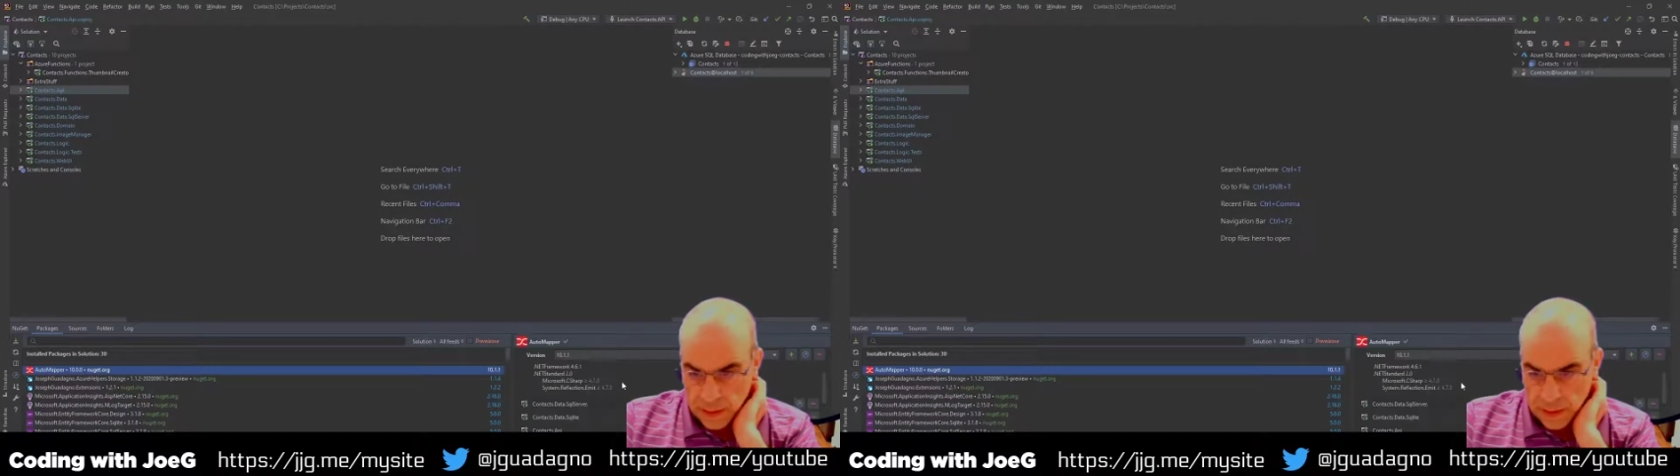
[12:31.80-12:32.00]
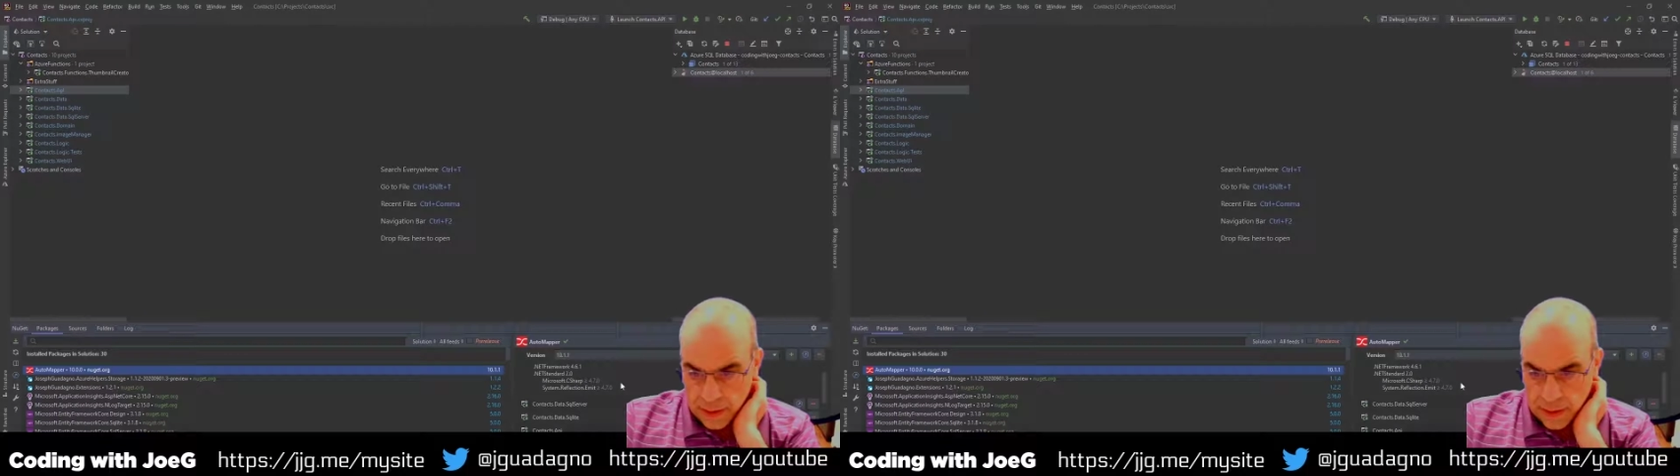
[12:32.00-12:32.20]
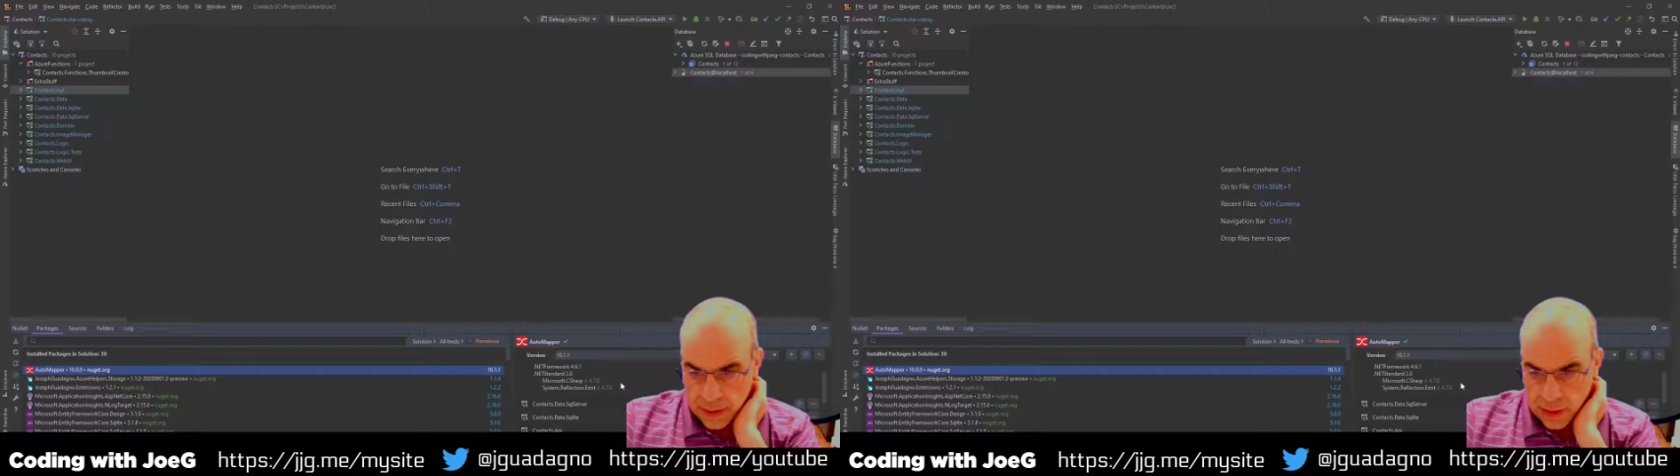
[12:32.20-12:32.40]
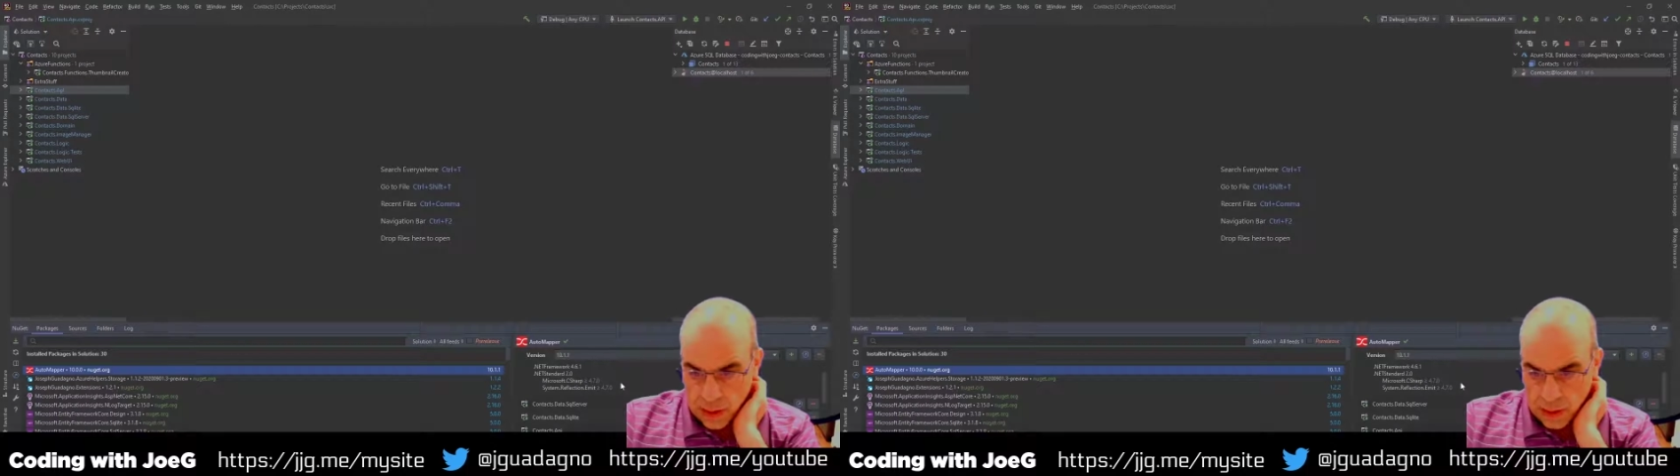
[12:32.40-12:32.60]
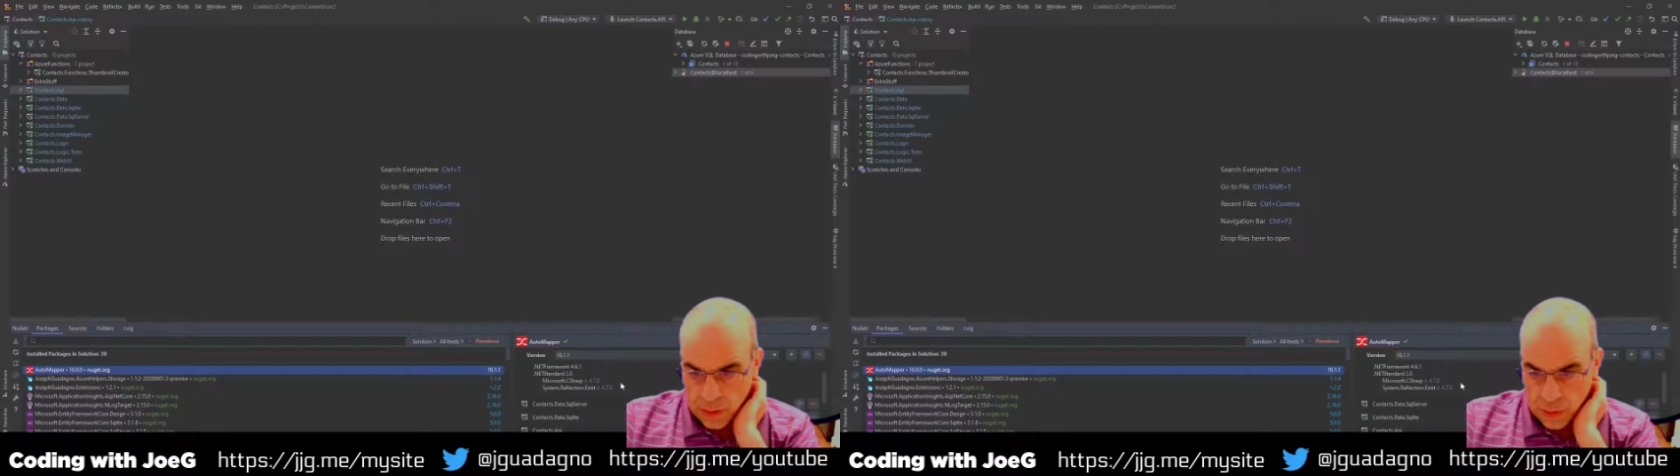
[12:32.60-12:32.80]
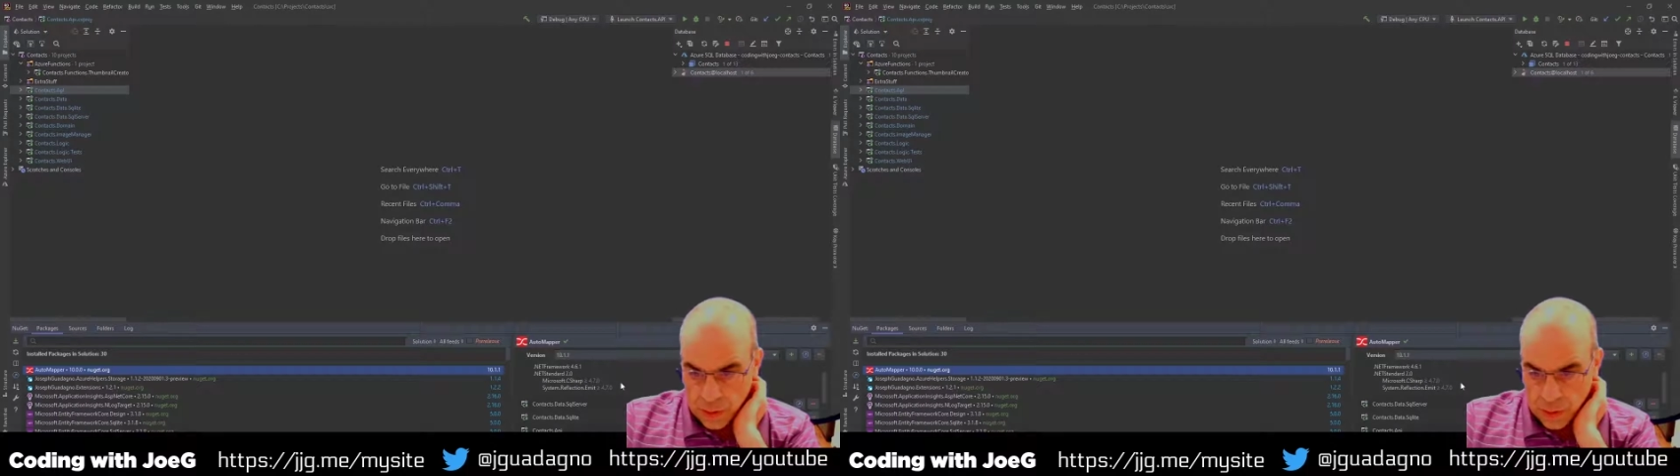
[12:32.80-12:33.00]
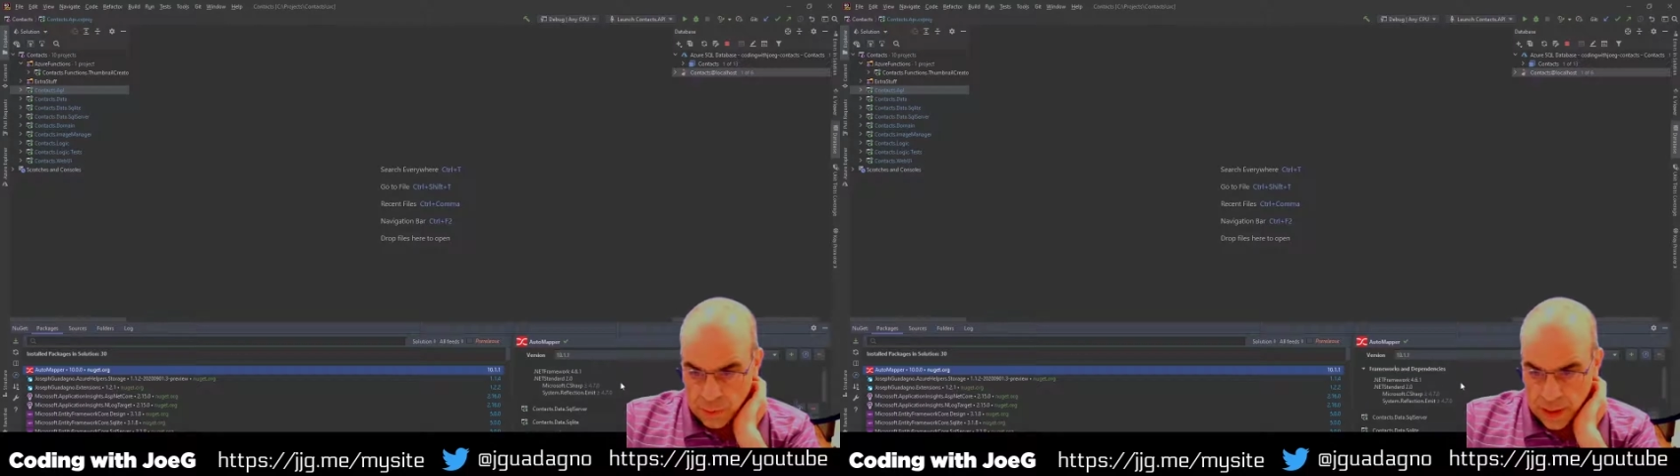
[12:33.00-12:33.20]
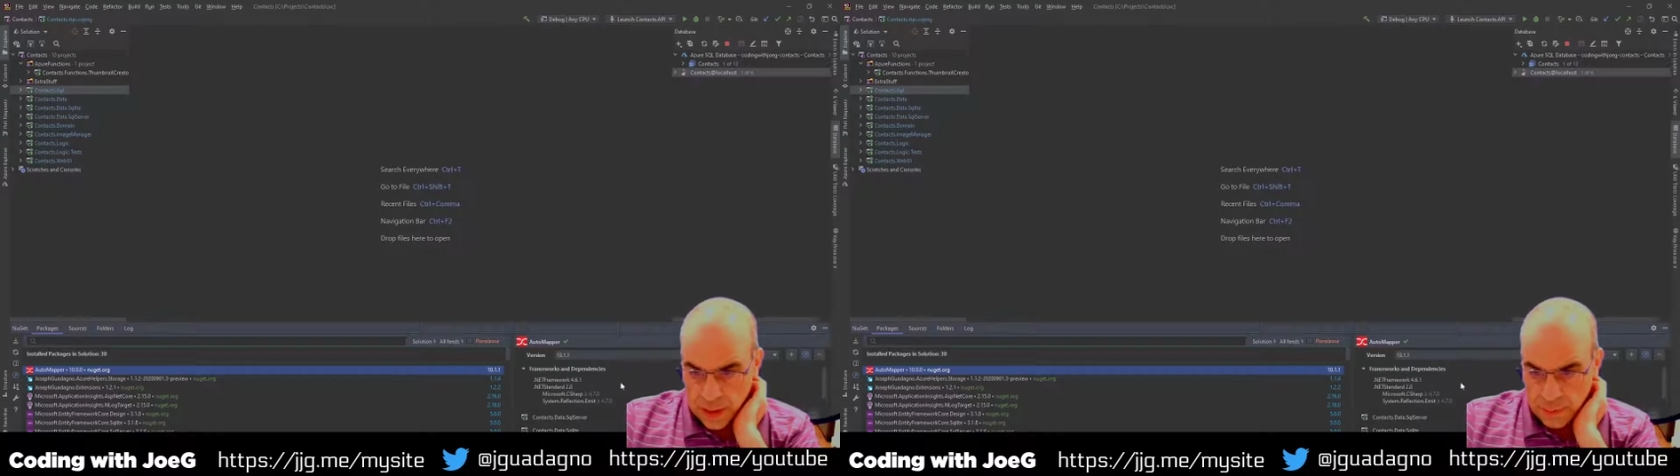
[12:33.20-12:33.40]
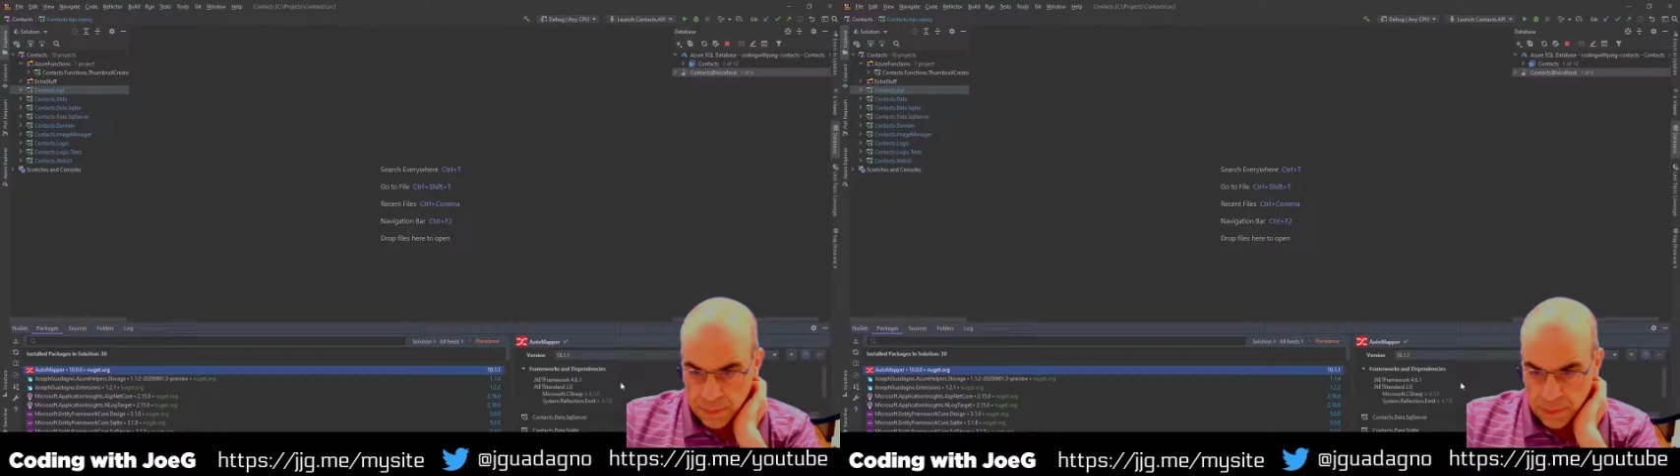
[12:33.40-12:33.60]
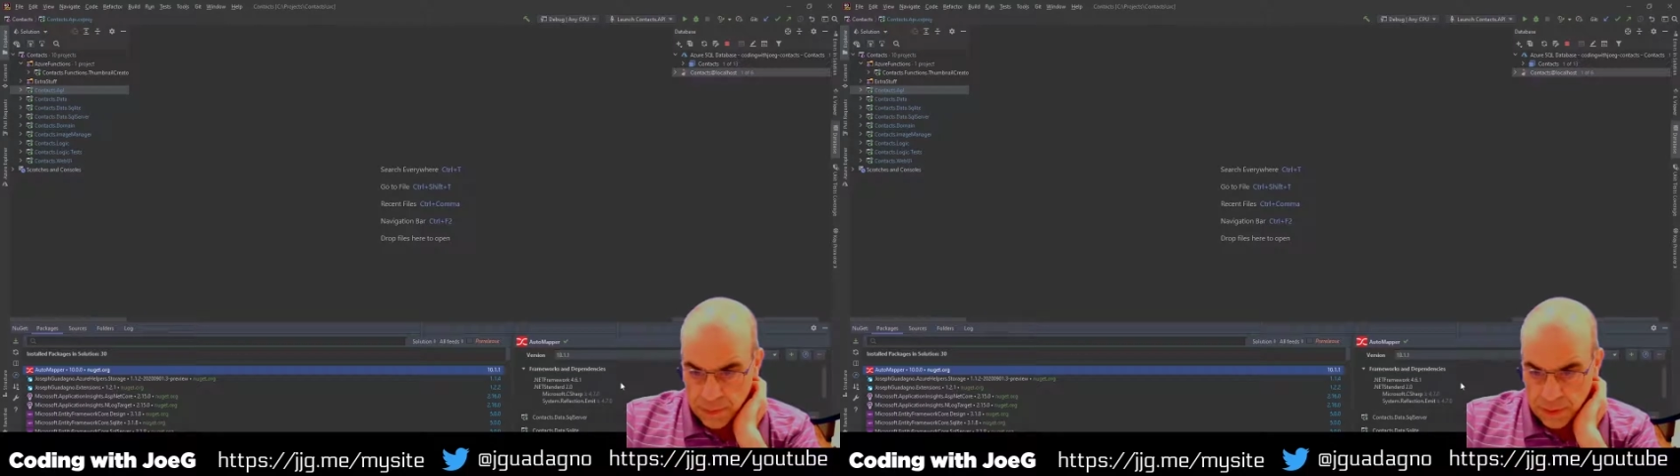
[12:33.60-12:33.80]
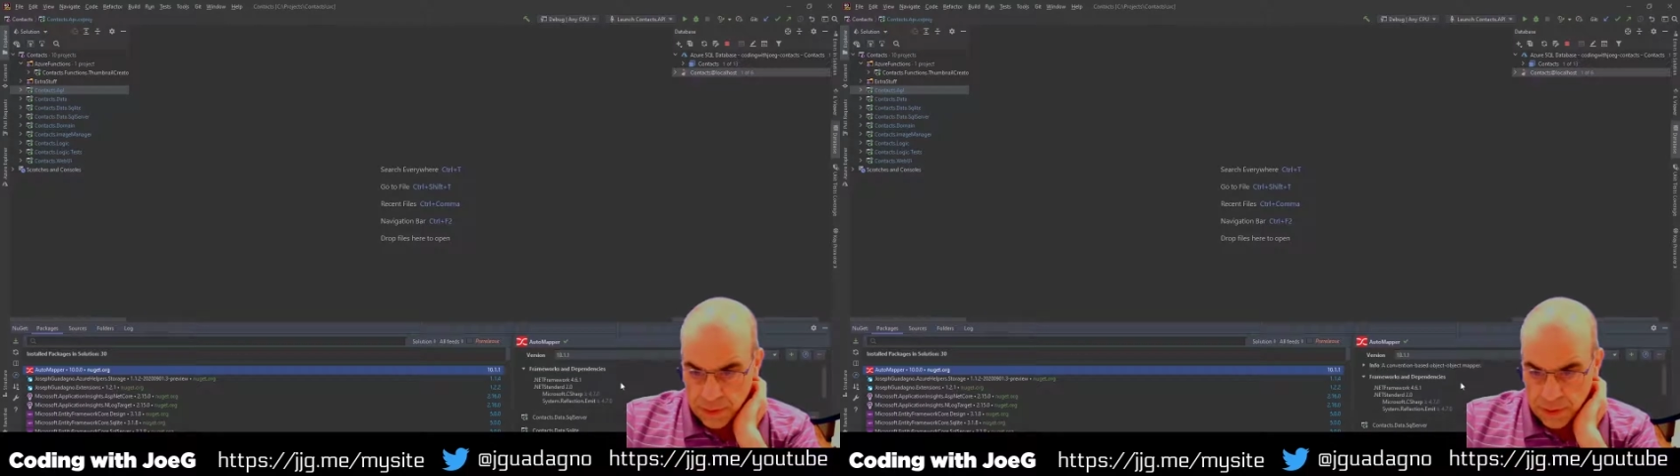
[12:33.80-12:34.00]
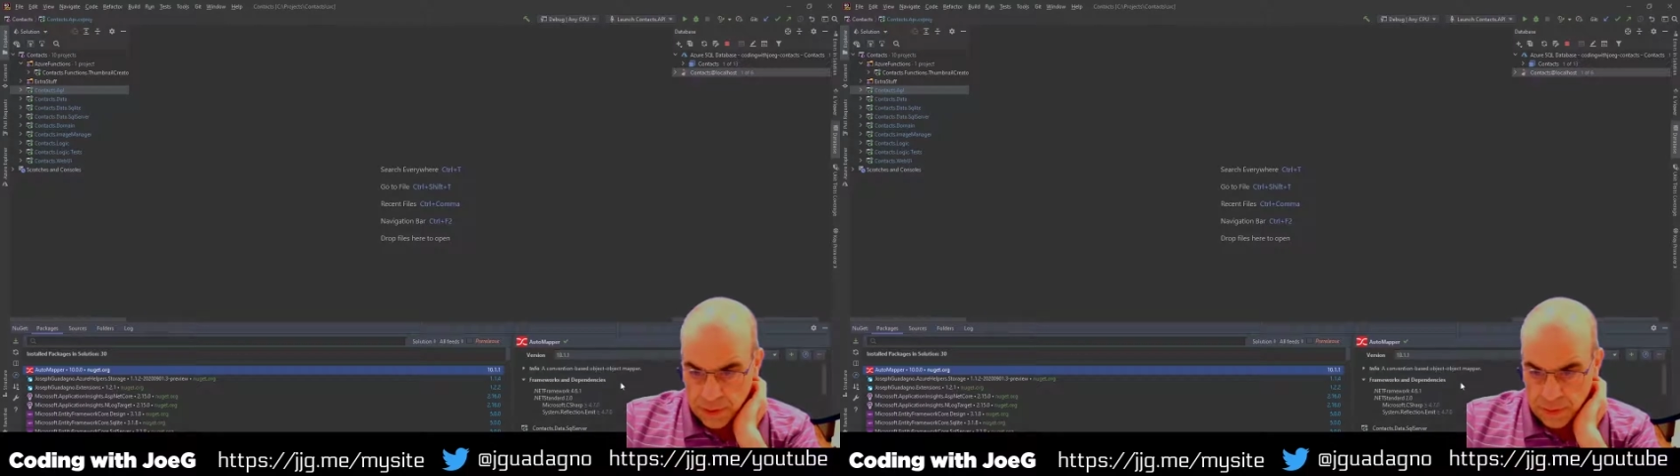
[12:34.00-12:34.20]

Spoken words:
Let's check. AutoMapper